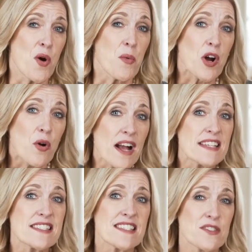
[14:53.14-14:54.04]
When
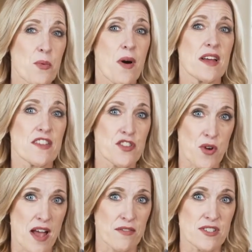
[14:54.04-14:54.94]
Christ is the one in the
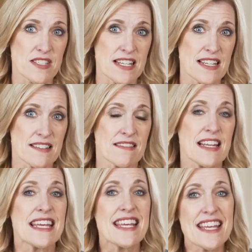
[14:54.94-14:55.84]
driver's seat,
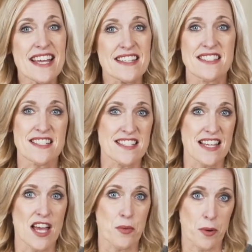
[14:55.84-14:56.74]
he gets to
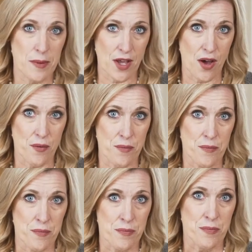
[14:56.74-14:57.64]
decide where we go.
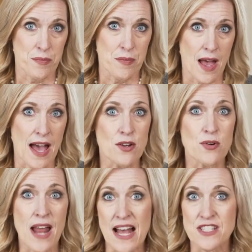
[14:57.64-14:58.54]
I
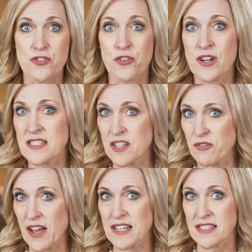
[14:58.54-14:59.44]
don't ask for his
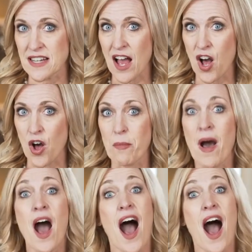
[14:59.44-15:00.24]
advice and help.